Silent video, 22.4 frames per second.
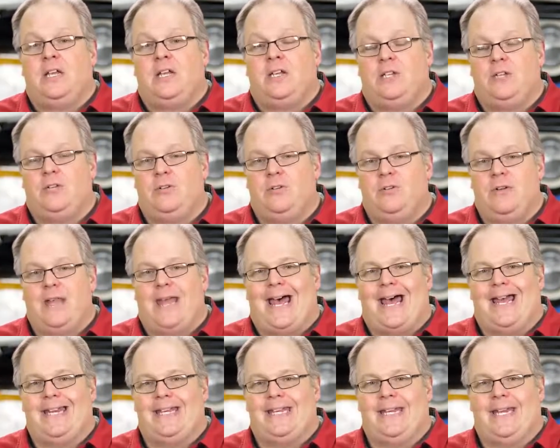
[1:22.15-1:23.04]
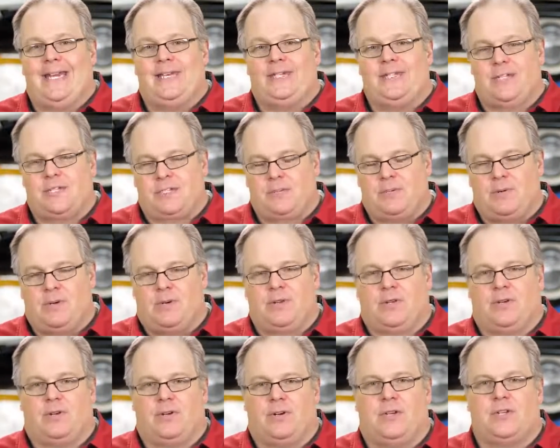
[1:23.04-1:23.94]
You do not need to smear
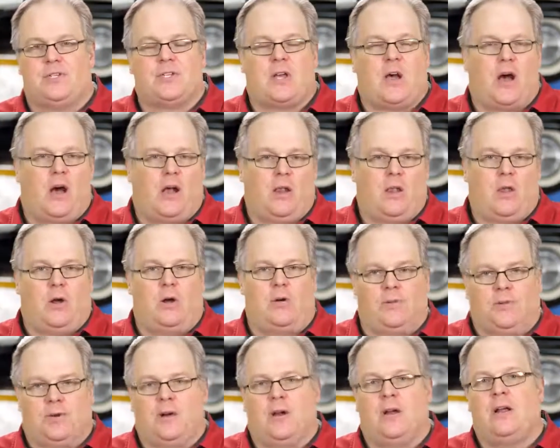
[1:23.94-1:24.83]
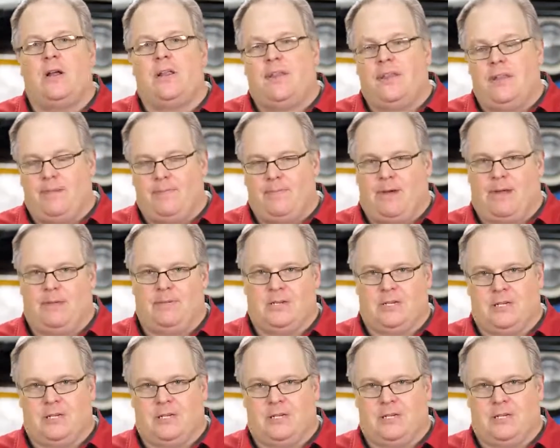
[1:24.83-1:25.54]
the grease all over the abutment